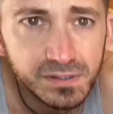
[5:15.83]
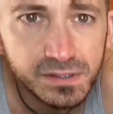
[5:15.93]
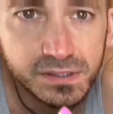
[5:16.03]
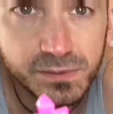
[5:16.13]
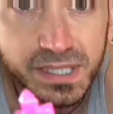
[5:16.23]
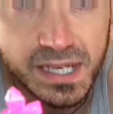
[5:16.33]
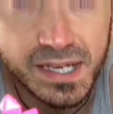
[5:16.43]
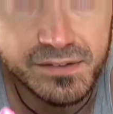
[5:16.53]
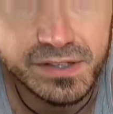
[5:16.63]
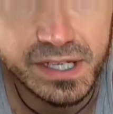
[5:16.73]
So we
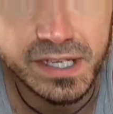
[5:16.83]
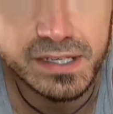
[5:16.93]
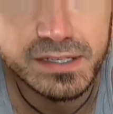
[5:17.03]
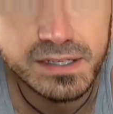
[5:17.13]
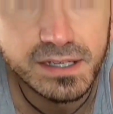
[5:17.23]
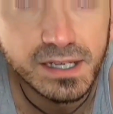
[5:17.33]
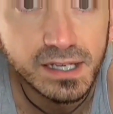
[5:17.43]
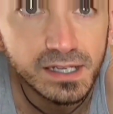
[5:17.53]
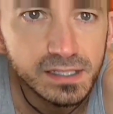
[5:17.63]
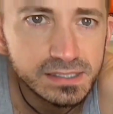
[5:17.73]
have a
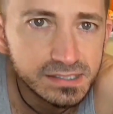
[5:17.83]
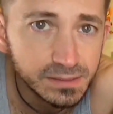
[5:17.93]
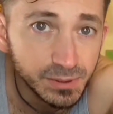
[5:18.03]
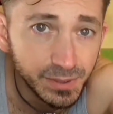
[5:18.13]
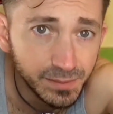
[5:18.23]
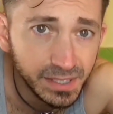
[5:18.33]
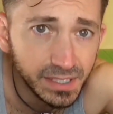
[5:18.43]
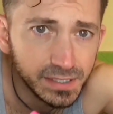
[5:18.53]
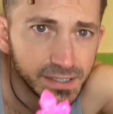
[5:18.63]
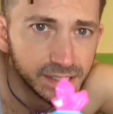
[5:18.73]
sleepy baby
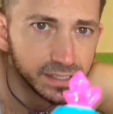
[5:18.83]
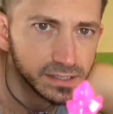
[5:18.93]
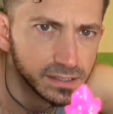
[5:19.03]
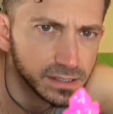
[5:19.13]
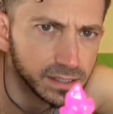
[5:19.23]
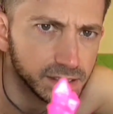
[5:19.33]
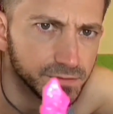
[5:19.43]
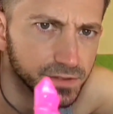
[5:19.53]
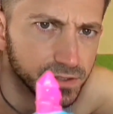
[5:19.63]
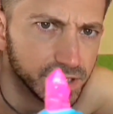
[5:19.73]
and a
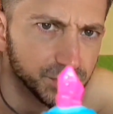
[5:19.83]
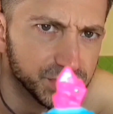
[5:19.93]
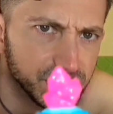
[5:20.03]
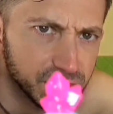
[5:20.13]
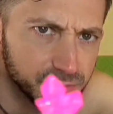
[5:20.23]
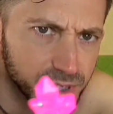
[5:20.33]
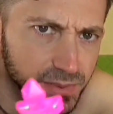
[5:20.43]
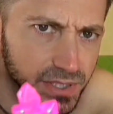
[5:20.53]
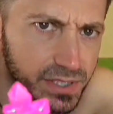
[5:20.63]
very upset baby.